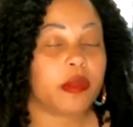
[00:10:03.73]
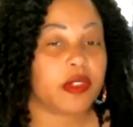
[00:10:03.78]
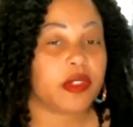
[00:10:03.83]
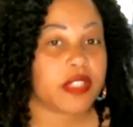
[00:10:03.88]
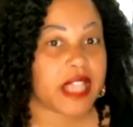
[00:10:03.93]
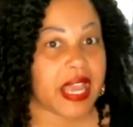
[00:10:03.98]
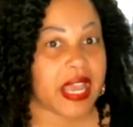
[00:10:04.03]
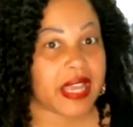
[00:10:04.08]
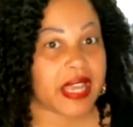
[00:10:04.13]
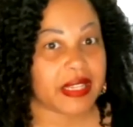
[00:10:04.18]

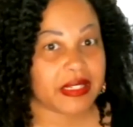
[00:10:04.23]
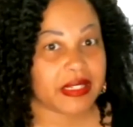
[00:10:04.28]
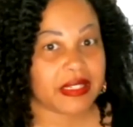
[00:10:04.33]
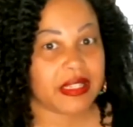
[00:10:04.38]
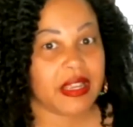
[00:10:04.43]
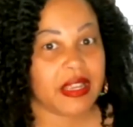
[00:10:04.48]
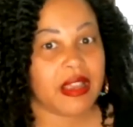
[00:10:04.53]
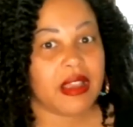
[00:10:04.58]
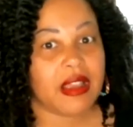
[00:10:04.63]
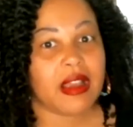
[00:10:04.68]

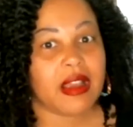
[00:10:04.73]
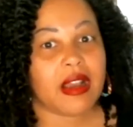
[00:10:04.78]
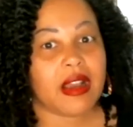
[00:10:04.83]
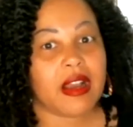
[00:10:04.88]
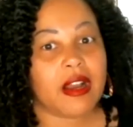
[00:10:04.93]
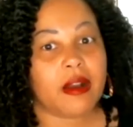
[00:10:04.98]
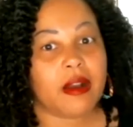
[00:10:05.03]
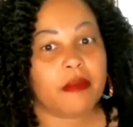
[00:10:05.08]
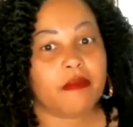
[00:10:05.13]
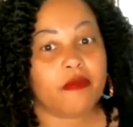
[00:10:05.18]
text.
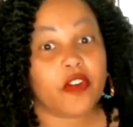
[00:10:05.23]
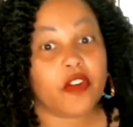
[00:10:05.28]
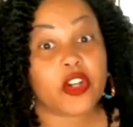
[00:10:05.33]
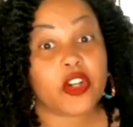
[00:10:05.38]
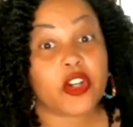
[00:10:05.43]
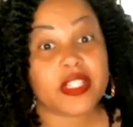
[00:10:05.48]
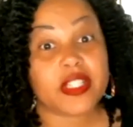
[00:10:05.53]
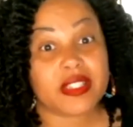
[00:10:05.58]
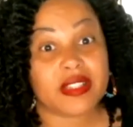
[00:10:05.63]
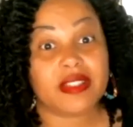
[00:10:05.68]

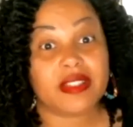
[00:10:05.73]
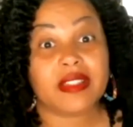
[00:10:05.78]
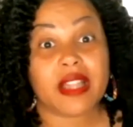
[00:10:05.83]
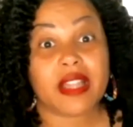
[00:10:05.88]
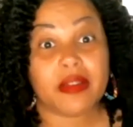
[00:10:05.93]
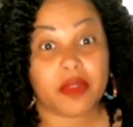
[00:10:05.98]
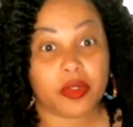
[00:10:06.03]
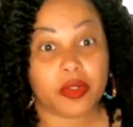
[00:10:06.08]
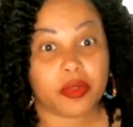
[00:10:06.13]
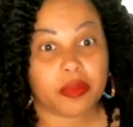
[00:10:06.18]
versus a
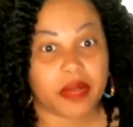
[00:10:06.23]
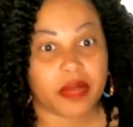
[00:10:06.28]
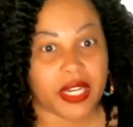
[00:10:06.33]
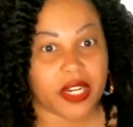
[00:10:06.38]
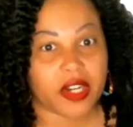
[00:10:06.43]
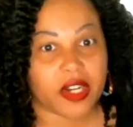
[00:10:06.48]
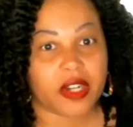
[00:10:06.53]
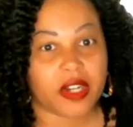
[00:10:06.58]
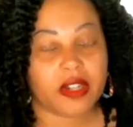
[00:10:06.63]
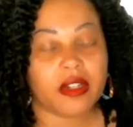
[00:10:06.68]
leveled
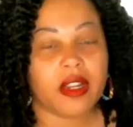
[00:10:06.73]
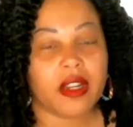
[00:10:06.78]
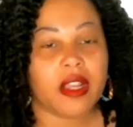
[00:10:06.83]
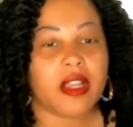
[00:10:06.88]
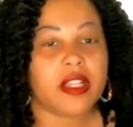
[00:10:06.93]
reader.